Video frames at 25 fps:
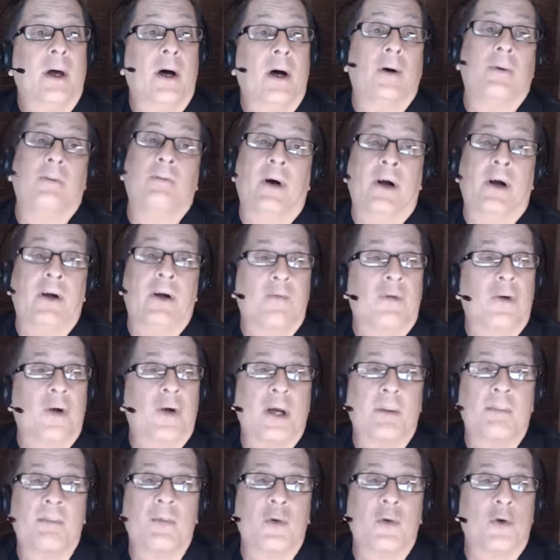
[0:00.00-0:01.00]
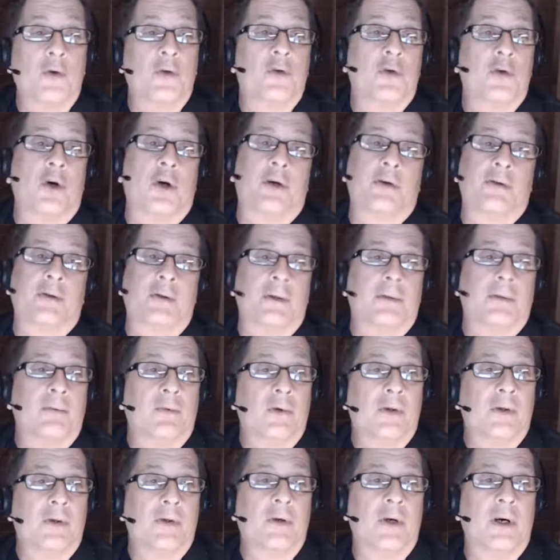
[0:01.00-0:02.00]
Oh, I forgot North Charleston.
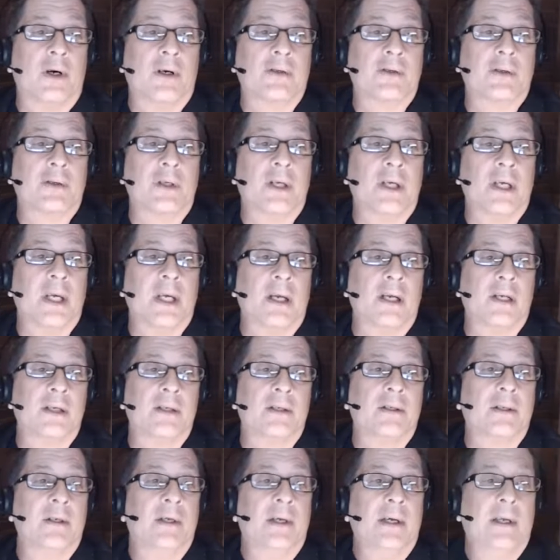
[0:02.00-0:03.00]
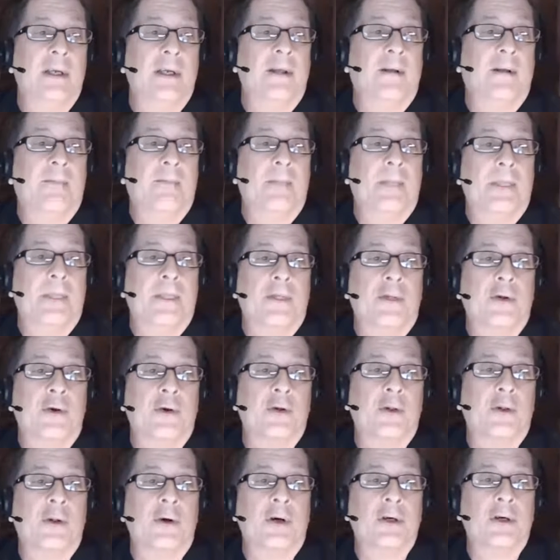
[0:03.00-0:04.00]
North Charleston again is
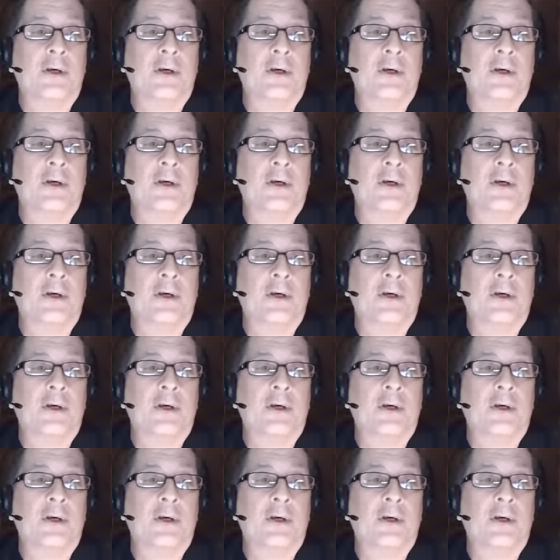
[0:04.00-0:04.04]
third